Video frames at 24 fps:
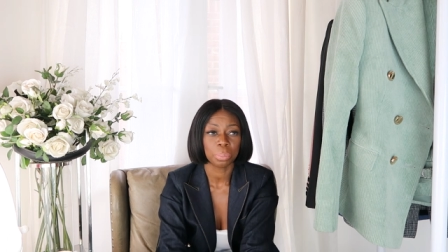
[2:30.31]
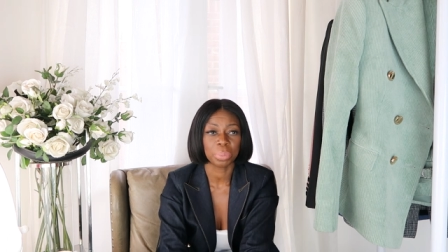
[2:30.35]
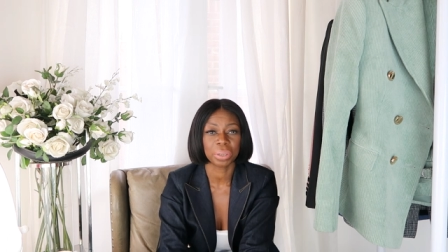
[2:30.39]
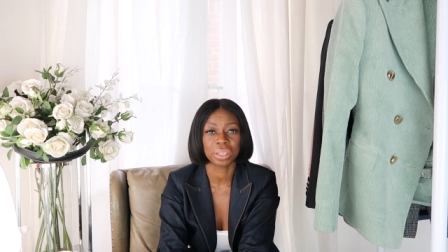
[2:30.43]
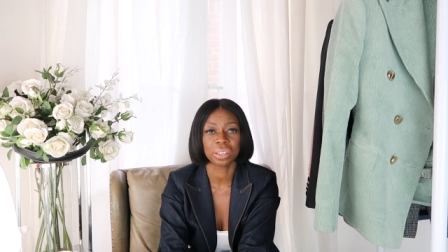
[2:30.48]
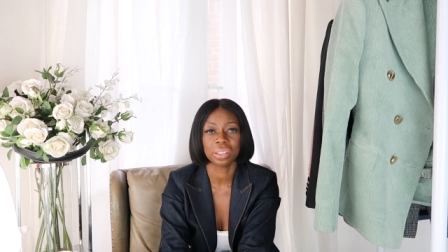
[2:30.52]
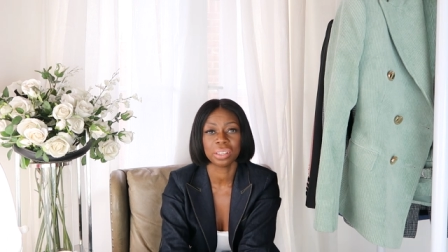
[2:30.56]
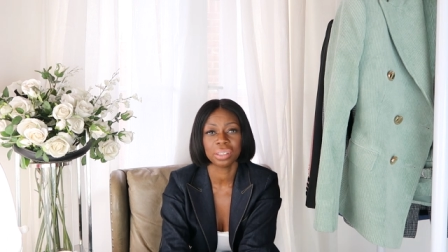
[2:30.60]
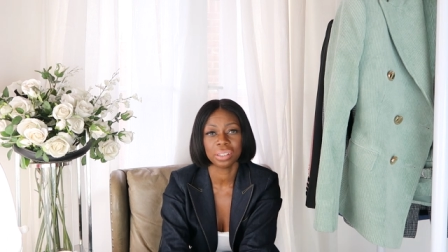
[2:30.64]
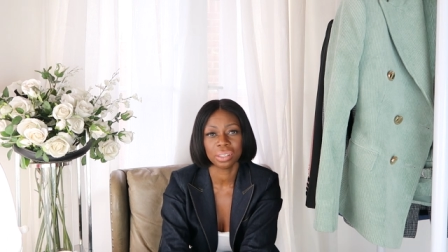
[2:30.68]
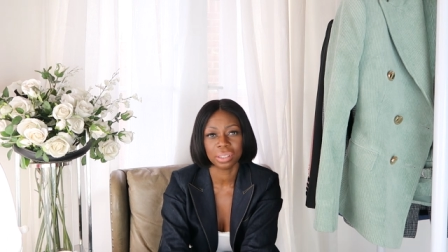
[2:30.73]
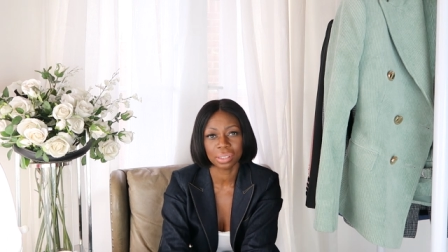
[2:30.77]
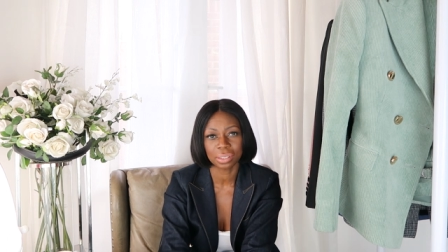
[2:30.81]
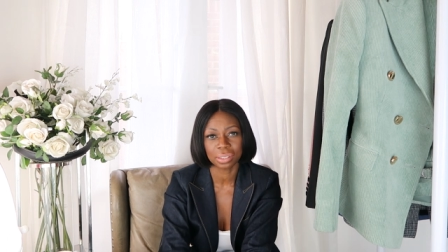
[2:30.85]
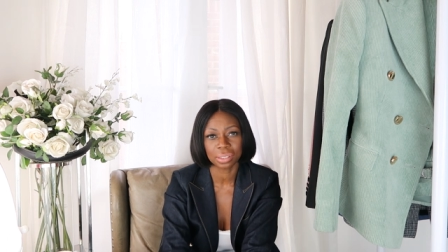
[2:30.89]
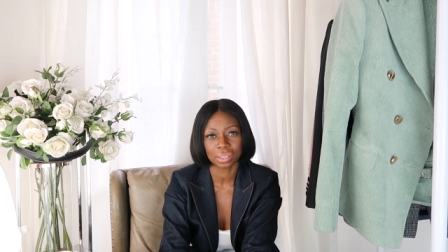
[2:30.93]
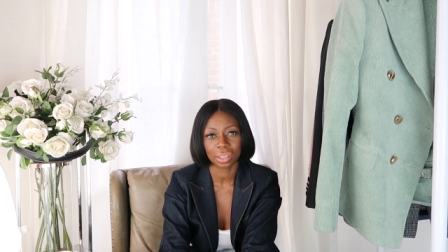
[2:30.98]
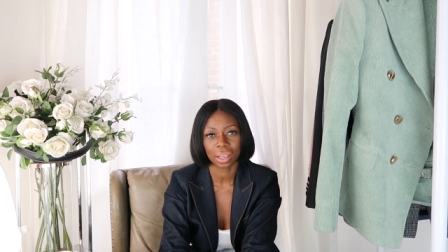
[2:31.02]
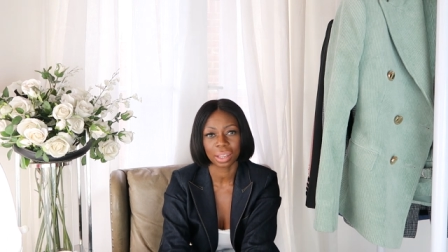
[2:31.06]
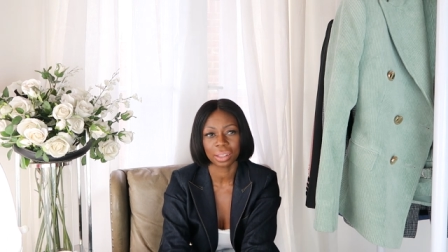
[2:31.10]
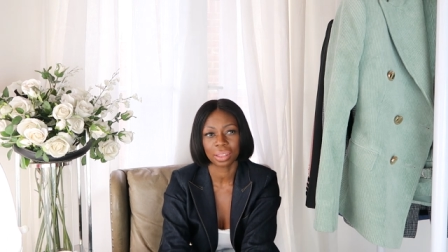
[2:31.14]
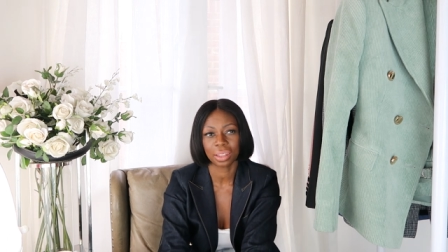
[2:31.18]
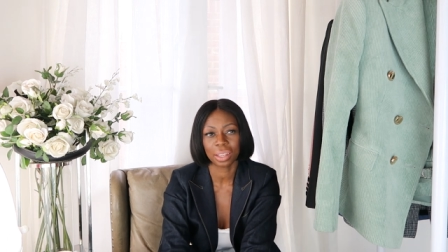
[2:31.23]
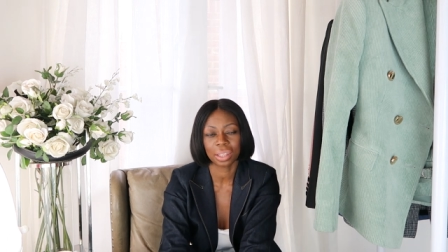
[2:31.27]
because
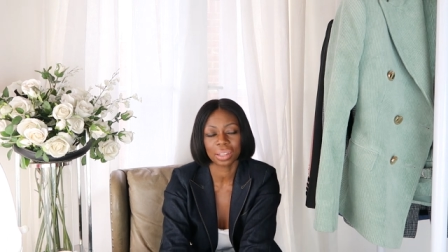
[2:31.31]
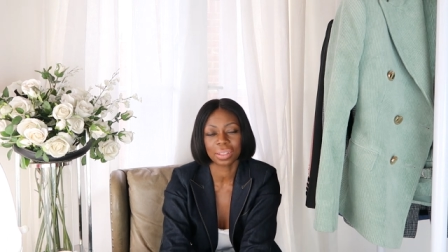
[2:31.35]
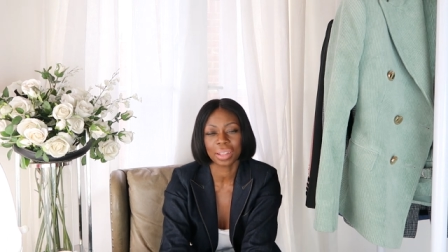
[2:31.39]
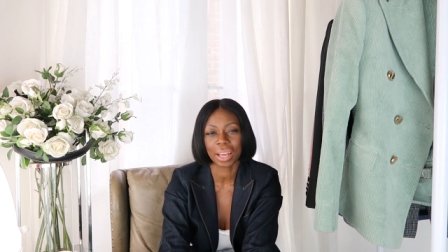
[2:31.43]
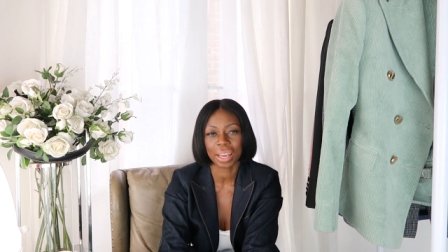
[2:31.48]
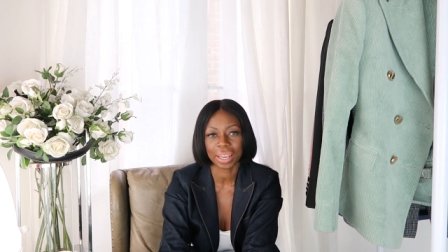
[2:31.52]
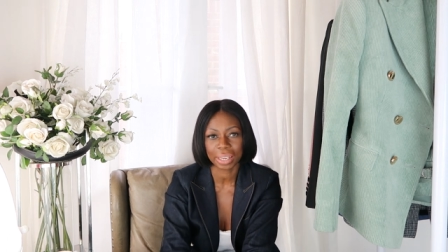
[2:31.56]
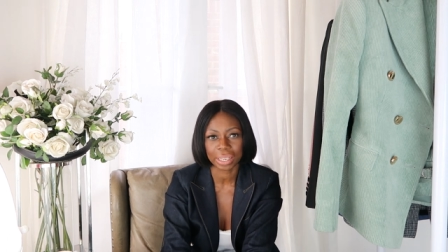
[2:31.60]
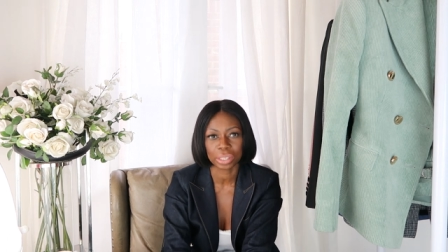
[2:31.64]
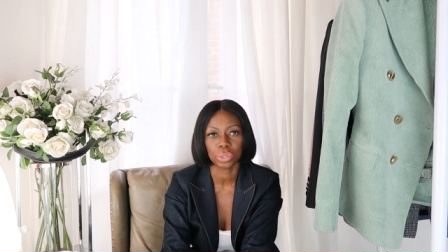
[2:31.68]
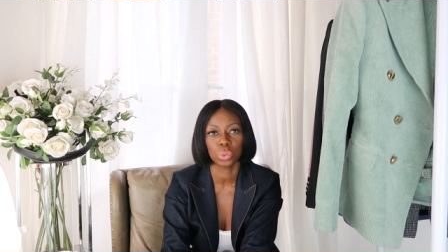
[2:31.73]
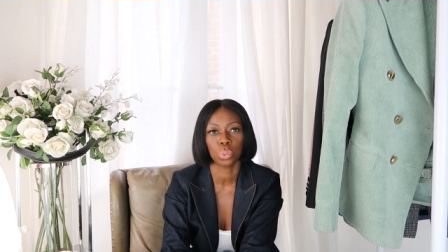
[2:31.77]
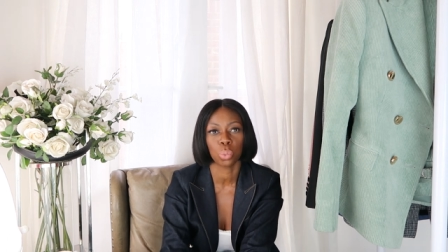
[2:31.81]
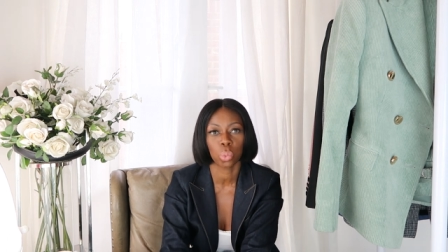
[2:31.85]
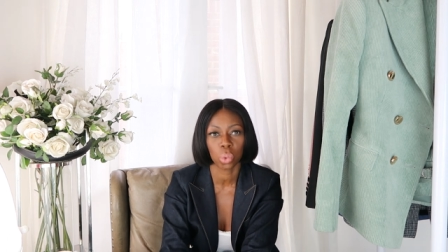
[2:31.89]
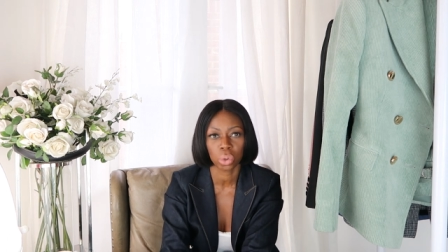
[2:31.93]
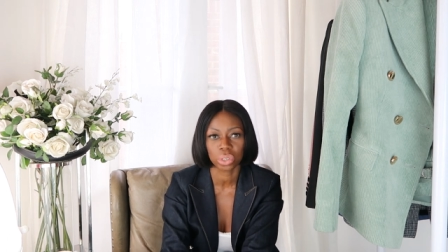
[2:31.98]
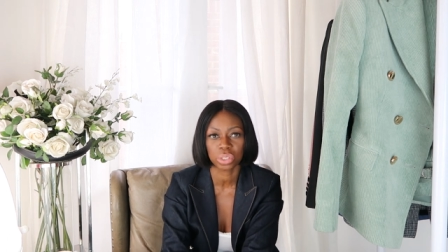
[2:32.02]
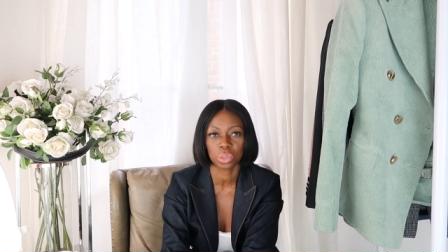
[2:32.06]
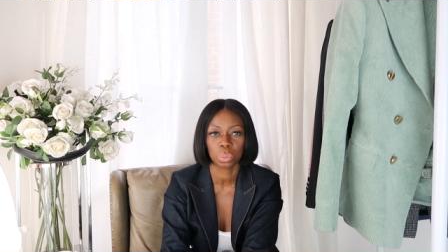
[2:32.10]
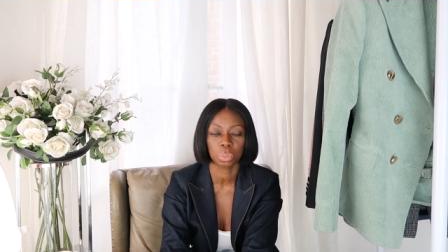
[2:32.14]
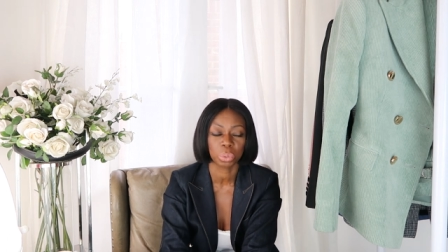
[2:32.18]
I think that is what's